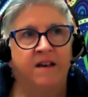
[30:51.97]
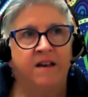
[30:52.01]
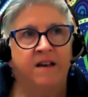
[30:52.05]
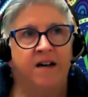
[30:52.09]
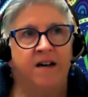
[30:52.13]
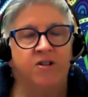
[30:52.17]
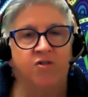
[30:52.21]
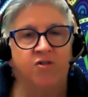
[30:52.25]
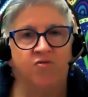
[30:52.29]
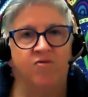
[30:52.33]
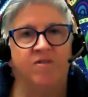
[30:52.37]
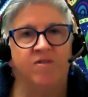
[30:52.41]

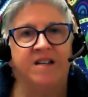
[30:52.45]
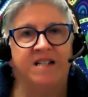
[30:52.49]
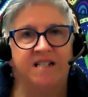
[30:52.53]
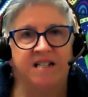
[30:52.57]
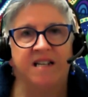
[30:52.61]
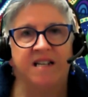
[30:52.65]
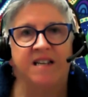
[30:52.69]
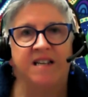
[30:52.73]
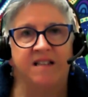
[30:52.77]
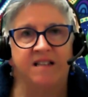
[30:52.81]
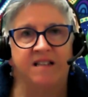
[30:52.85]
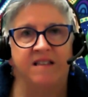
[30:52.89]

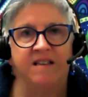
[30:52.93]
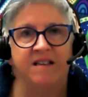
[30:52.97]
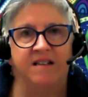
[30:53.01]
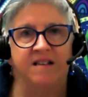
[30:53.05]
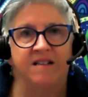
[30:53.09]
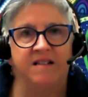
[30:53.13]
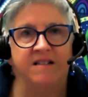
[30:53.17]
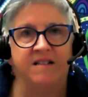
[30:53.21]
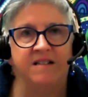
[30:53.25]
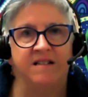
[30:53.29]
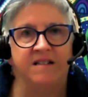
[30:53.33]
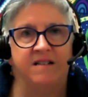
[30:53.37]
addressing
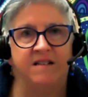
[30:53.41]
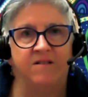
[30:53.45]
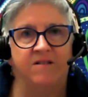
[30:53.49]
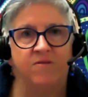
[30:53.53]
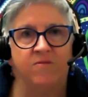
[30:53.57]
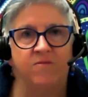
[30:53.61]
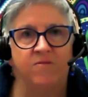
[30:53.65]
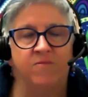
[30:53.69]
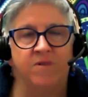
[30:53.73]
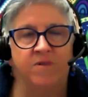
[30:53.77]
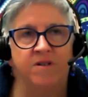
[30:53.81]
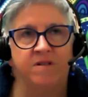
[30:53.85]
this
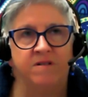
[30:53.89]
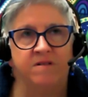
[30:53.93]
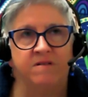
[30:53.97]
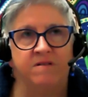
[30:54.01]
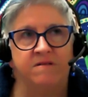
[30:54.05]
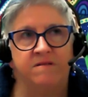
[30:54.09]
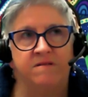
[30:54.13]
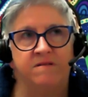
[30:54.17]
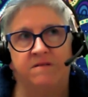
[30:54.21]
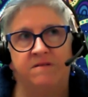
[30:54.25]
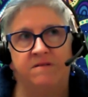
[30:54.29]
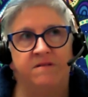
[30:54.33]

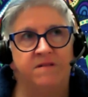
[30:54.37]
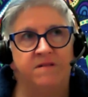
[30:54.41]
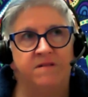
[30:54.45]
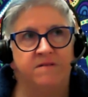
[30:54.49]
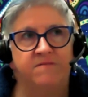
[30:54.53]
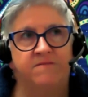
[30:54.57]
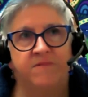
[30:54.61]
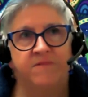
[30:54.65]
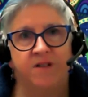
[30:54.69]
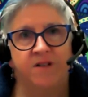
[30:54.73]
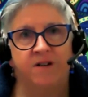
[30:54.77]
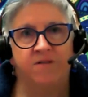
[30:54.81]
will,
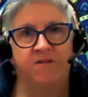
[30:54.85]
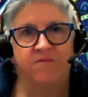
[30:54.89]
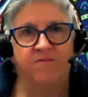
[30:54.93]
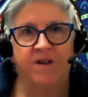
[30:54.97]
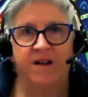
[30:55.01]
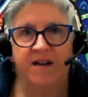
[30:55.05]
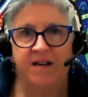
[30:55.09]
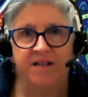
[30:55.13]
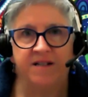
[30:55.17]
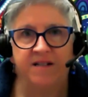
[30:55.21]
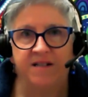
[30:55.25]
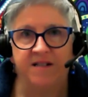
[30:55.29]
you know,
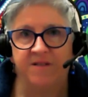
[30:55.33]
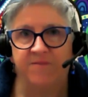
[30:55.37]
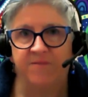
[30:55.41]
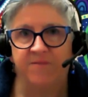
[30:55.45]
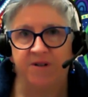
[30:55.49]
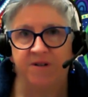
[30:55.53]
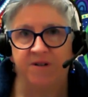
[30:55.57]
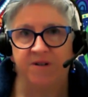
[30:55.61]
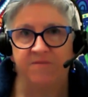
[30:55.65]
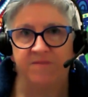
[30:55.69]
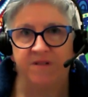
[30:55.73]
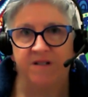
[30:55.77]
raise the
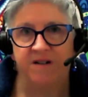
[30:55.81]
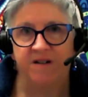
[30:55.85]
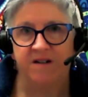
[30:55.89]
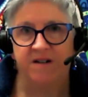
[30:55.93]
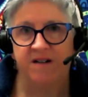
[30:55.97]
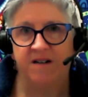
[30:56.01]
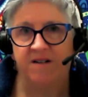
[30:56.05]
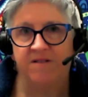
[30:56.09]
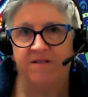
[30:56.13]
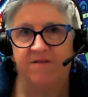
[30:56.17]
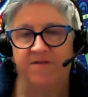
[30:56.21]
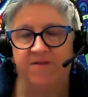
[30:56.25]
bottom
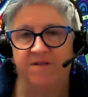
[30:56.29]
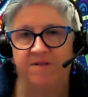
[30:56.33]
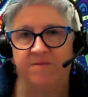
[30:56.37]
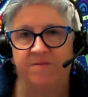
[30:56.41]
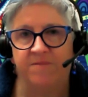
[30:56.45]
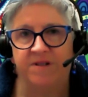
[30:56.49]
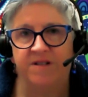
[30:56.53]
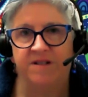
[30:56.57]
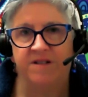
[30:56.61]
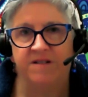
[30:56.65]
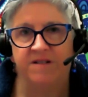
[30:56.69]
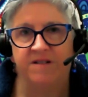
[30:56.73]
line for a
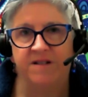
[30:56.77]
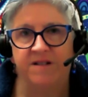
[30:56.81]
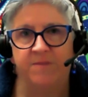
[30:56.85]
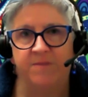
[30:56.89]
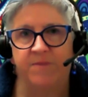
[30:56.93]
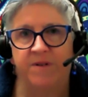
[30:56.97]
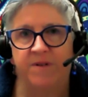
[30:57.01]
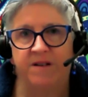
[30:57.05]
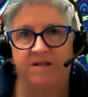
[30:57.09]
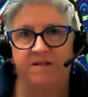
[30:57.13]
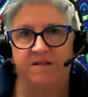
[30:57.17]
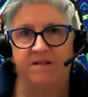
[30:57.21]
business,
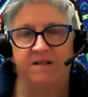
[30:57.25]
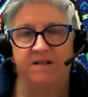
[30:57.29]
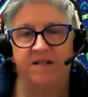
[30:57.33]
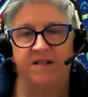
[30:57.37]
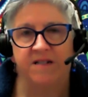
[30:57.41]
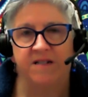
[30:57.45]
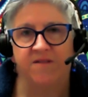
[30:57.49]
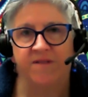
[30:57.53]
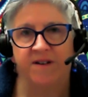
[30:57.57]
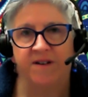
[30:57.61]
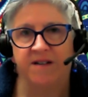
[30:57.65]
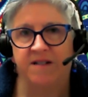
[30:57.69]
because
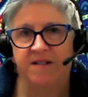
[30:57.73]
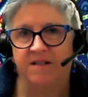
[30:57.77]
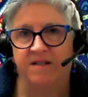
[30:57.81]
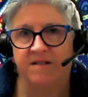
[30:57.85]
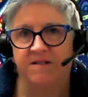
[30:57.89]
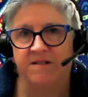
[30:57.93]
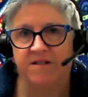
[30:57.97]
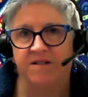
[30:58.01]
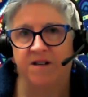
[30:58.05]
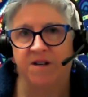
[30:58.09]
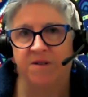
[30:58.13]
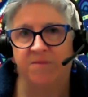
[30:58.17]
let's face
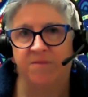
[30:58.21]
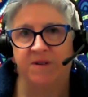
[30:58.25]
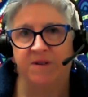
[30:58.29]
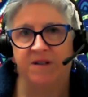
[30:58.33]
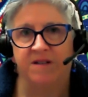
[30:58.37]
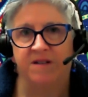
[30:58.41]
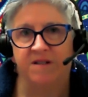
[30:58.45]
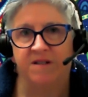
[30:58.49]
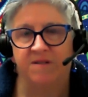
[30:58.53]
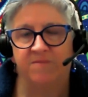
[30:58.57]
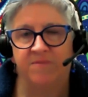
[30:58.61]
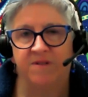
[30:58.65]
it,
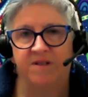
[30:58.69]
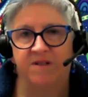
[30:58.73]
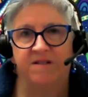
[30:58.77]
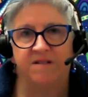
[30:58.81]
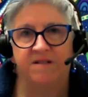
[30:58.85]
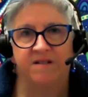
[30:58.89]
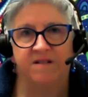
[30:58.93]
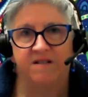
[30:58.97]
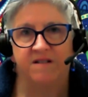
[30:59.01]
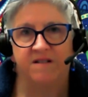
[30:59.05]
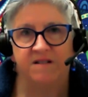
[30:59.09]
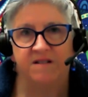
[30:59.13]
GPs are
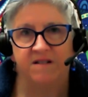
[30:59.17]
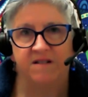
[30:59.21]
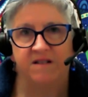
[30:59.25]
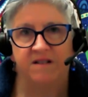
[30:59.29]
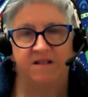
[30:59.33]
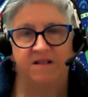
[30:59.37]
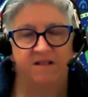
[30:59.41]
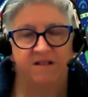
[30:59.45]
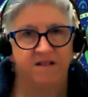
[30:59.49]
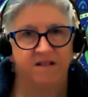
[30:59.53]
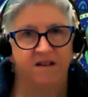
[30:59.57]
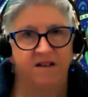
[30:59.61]
businesses
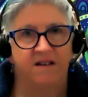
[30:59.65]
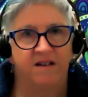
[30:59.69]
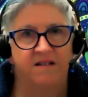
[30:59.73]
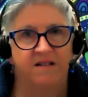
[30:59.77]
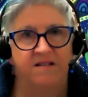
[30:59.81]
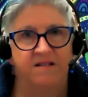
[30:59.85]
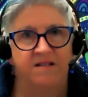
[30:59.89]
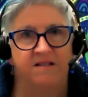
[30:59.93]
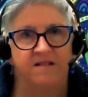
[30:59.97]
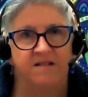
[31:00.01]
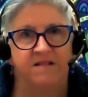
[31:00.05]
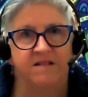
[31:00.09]
these
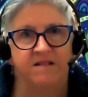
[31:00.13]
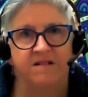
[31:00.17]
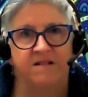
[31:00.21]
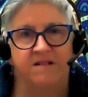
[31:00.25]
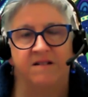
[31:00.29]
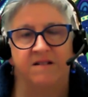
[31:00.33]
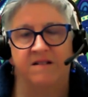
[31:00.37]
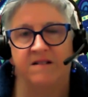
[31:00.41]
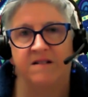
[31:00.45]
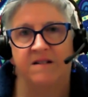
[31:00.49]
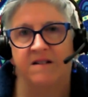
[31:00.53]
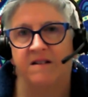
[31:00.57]
days. It's
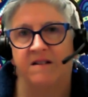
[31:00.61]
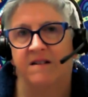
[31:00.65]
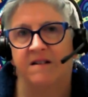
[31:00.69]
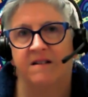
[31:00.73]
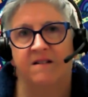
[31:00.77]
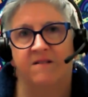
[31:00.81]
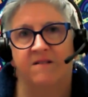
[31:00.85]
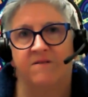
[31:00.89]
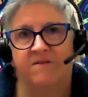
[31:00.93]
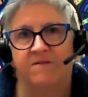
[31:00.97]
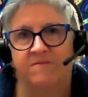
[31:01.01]
not like